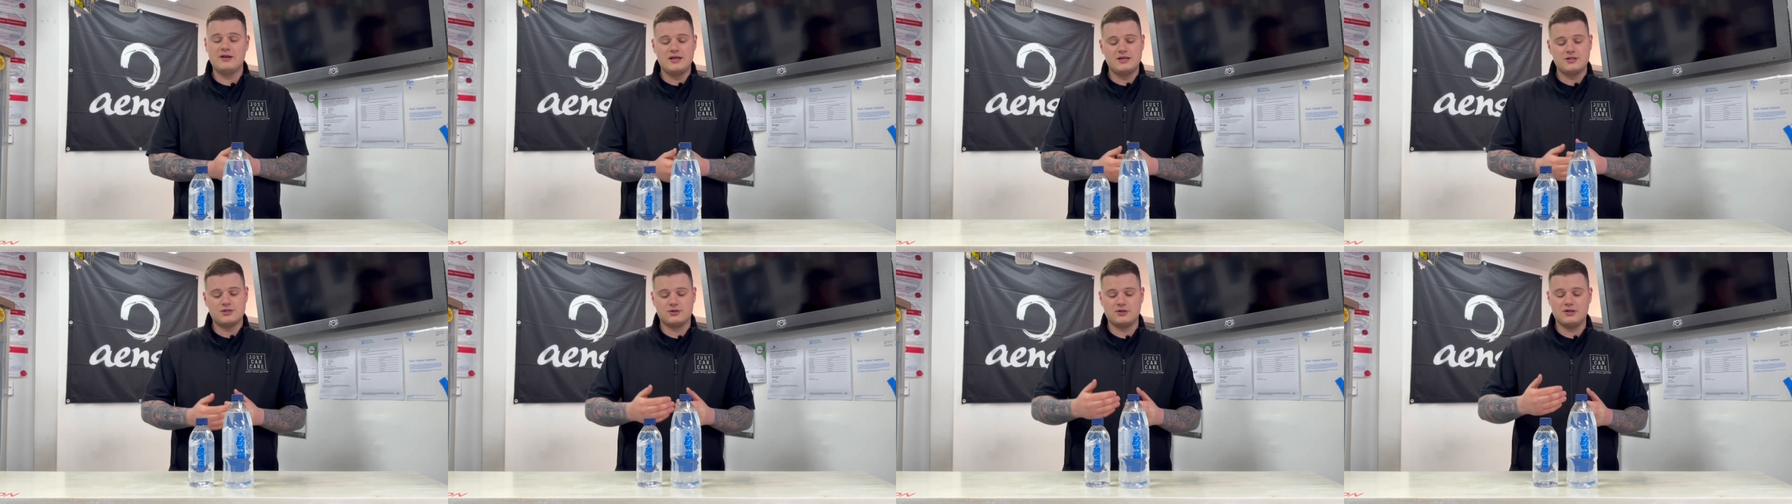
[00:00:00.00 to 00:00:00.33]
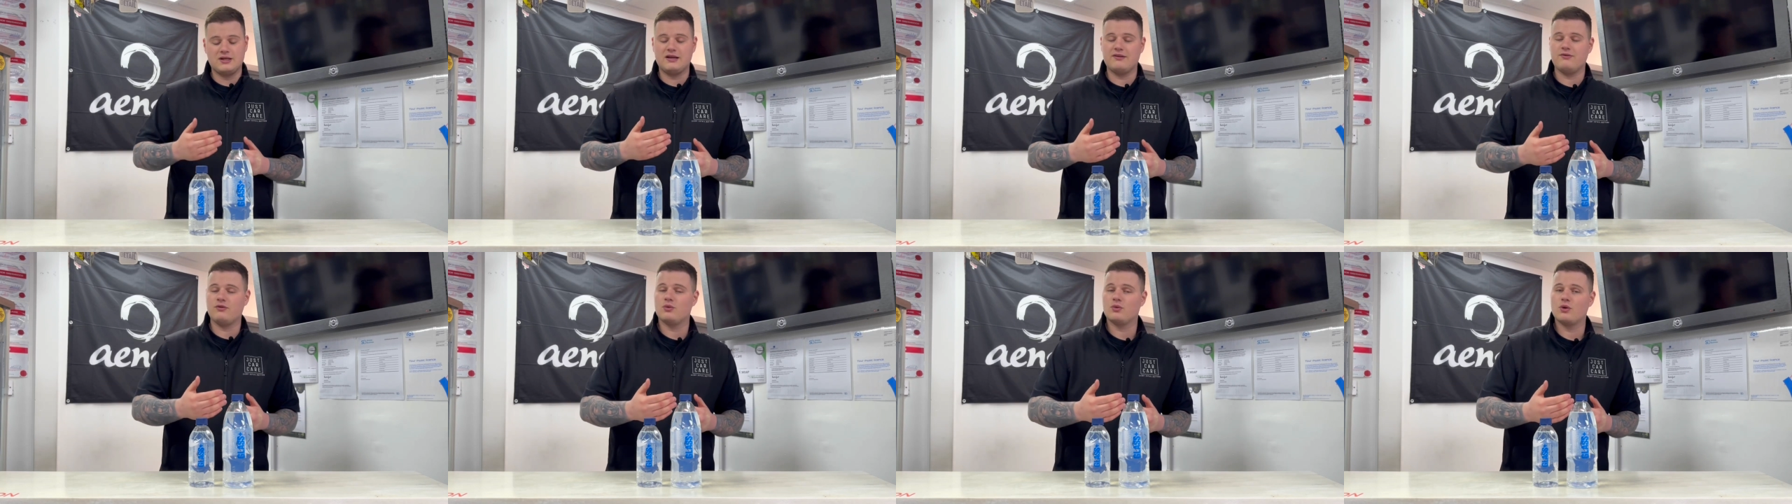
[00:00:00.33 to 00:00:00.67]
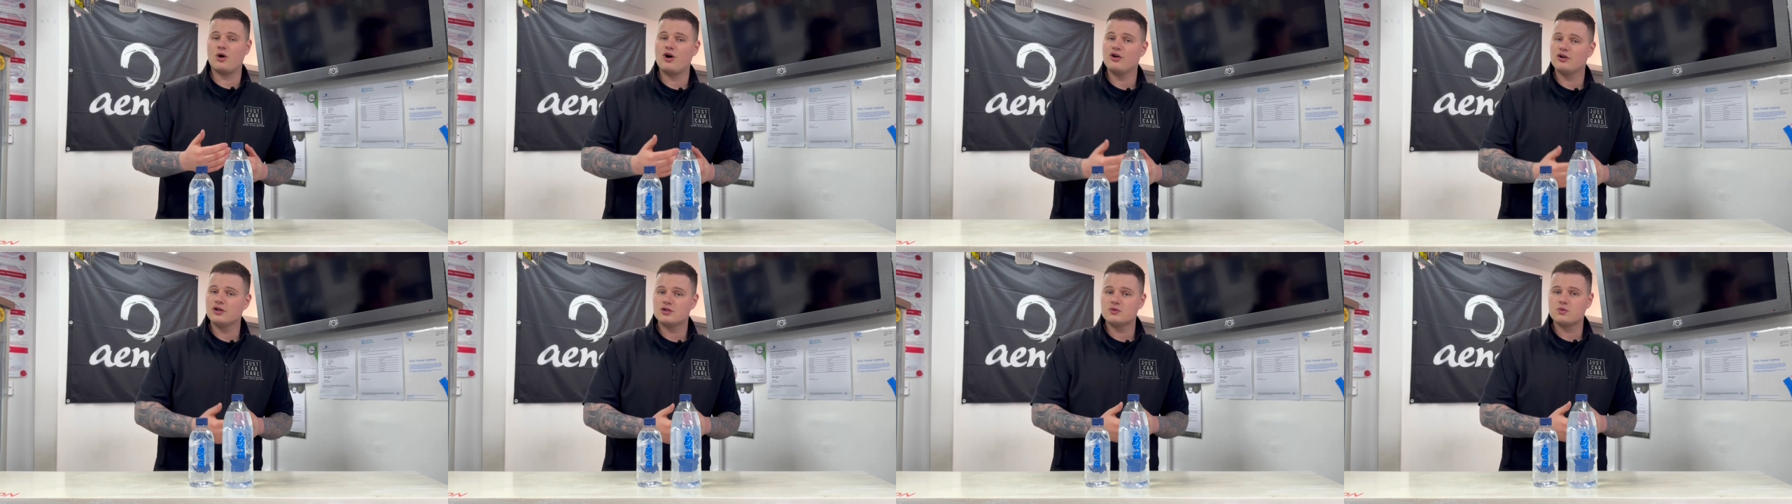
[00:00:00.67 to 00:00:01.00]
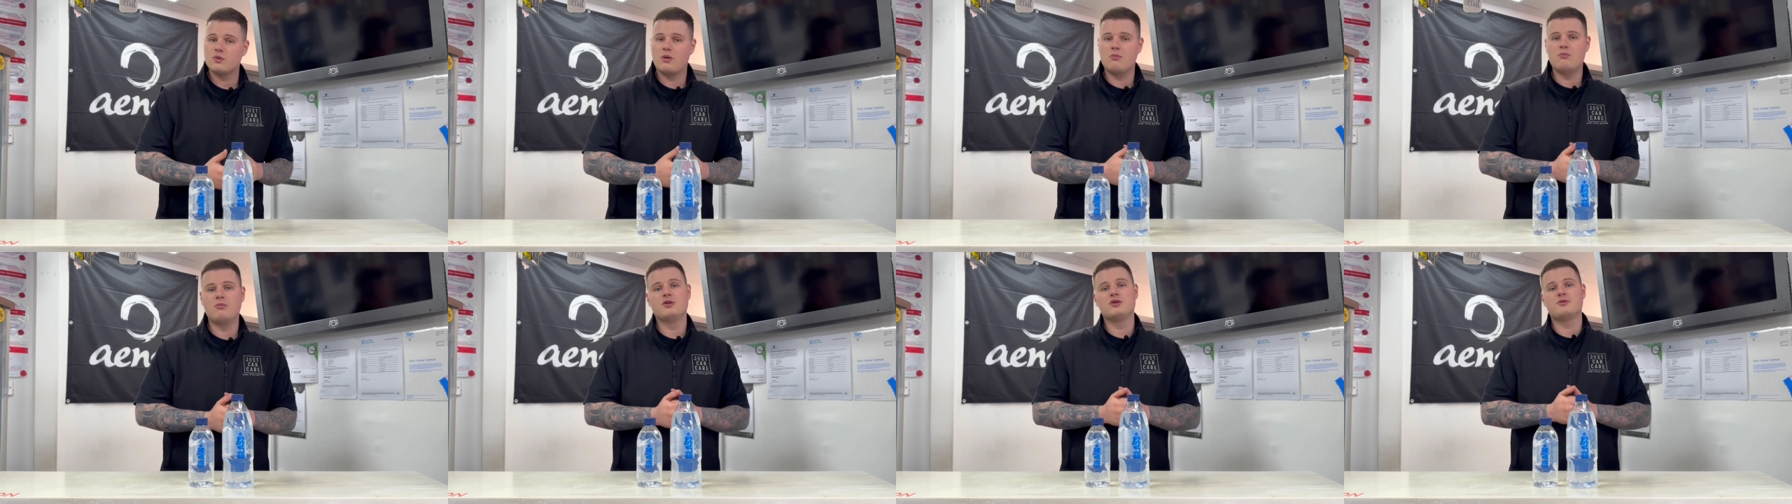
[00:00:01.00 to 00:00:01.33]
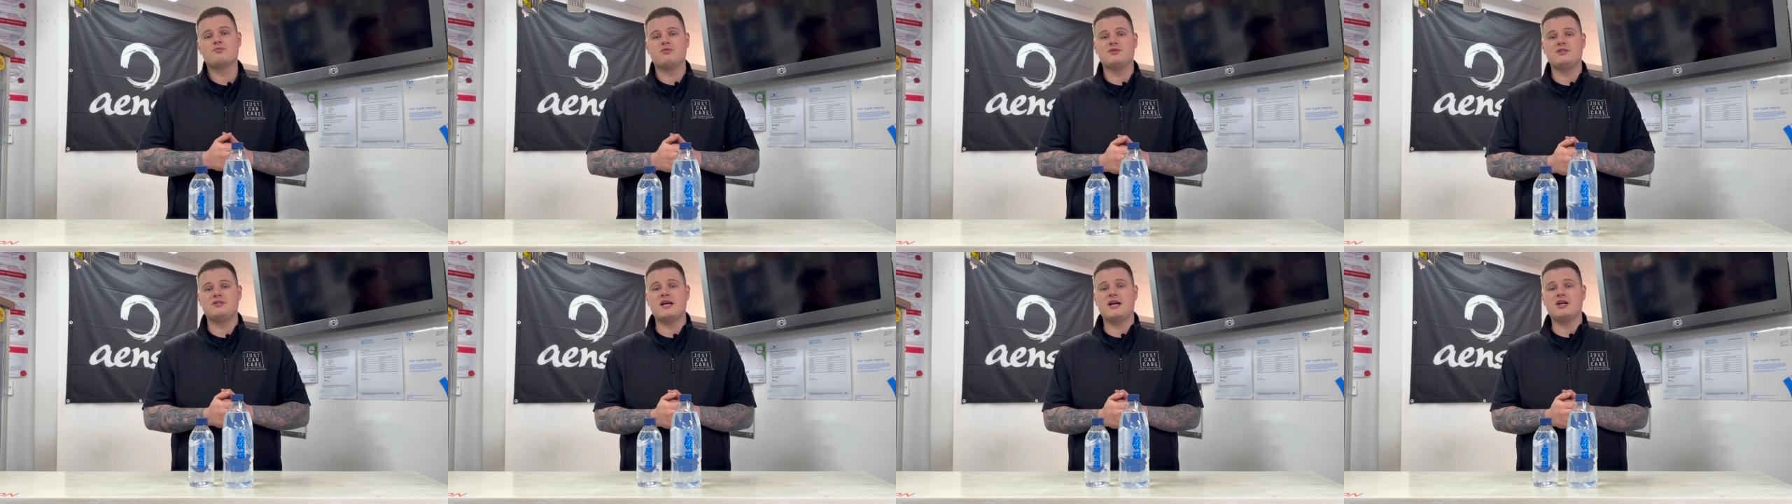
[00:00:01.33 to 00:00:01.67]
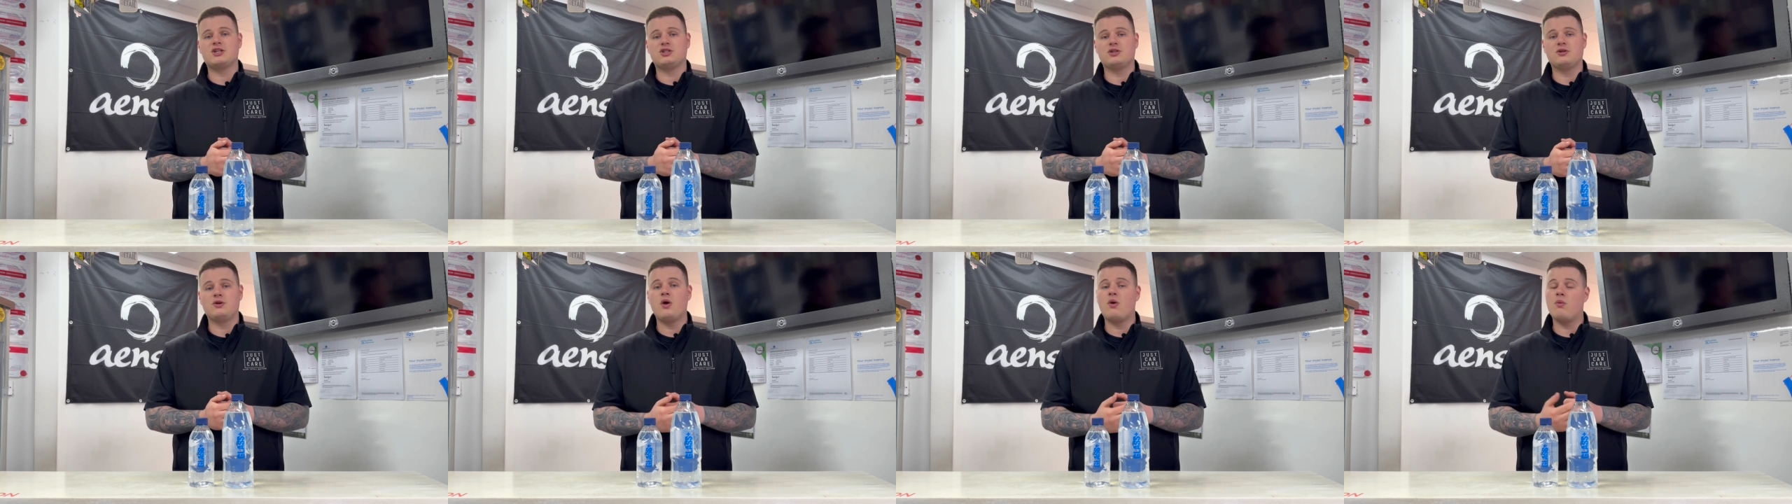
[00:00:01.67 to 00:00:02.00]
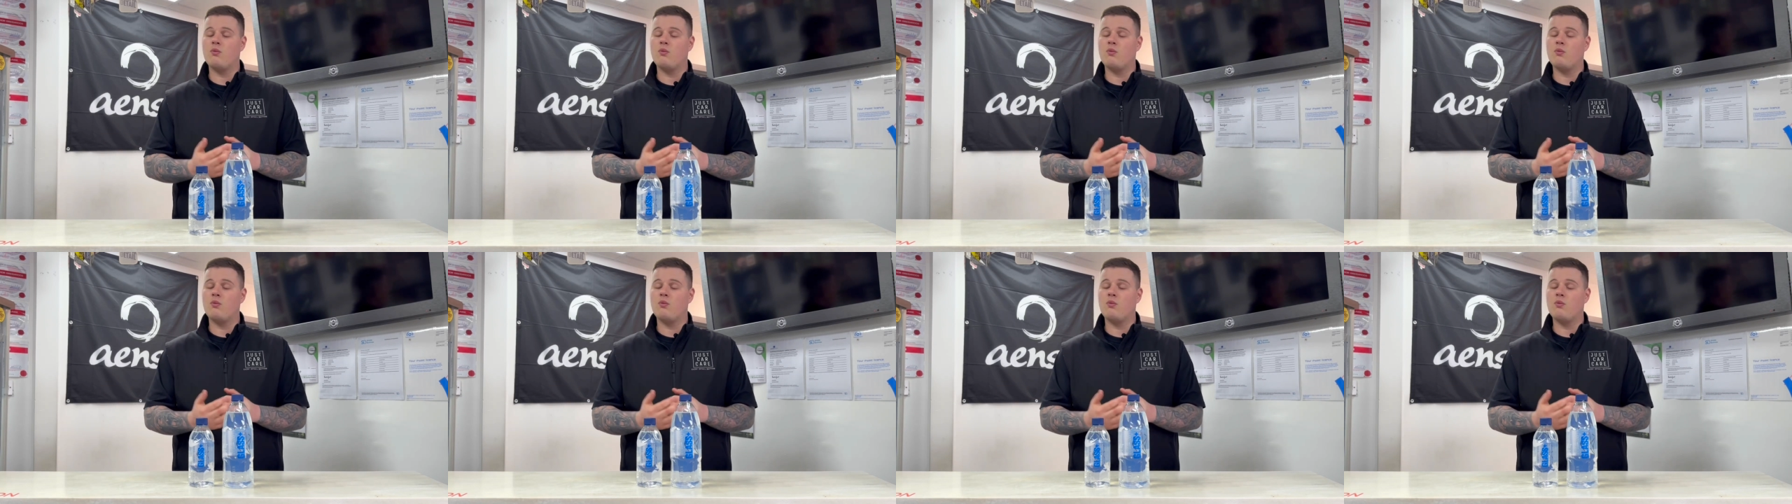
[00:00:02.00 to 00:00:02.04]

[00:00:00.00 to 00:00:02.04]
It's going to give you an honest 1 month protection.